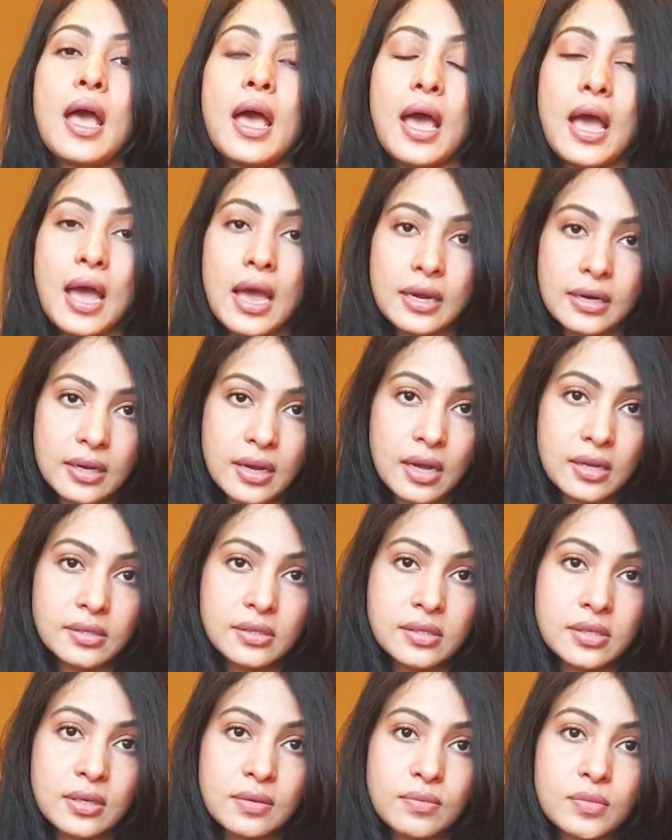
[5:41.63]
and
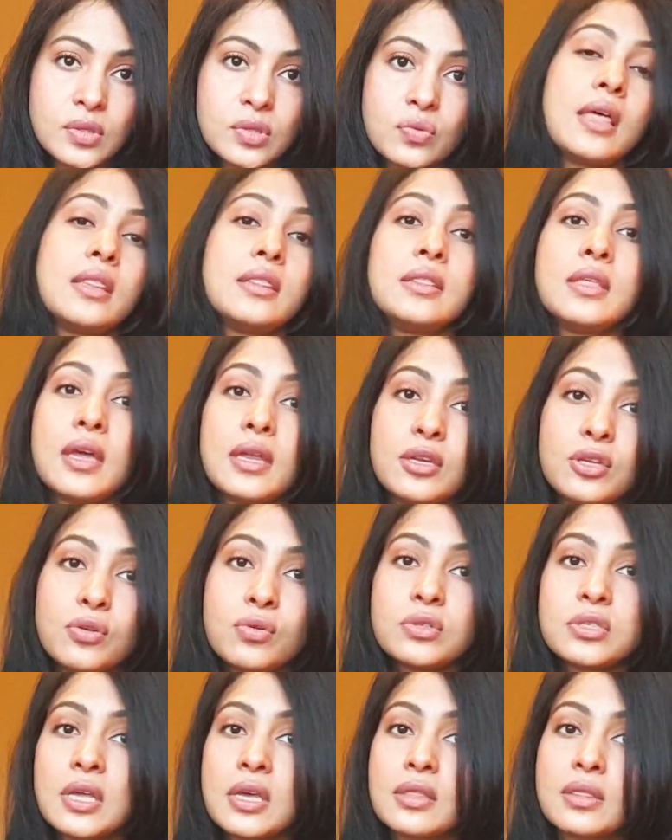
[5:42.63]
customs, and then you
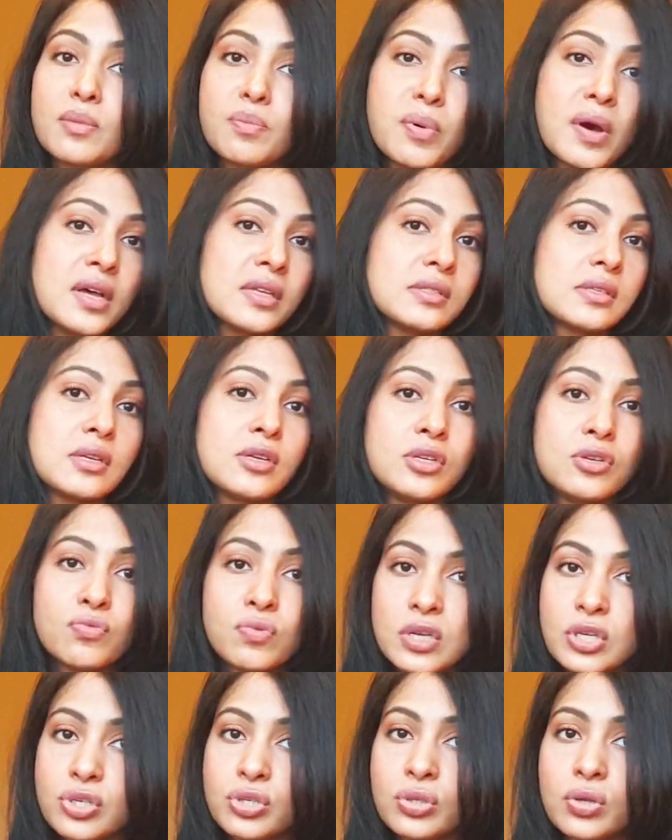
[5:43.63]
take the bus and you
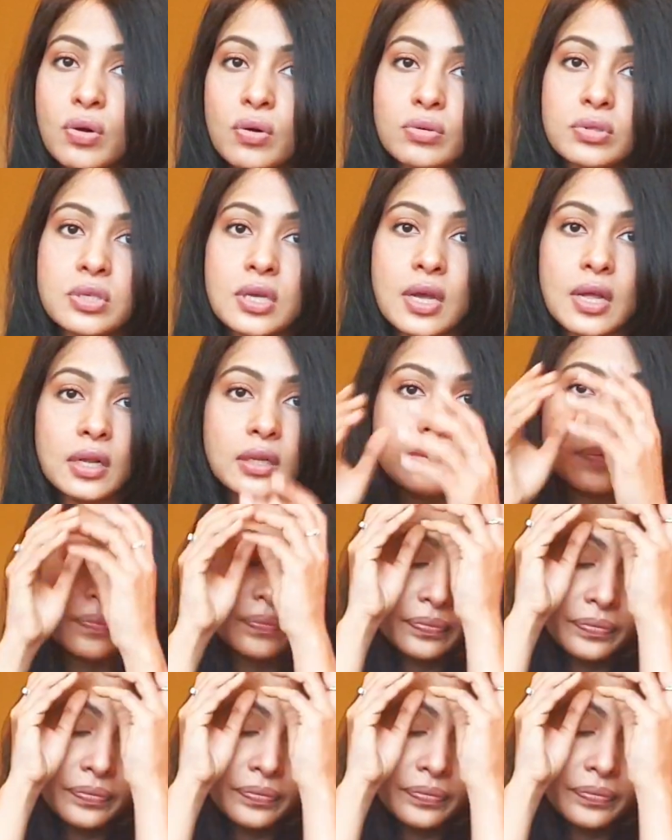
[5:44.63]
reach the hotel.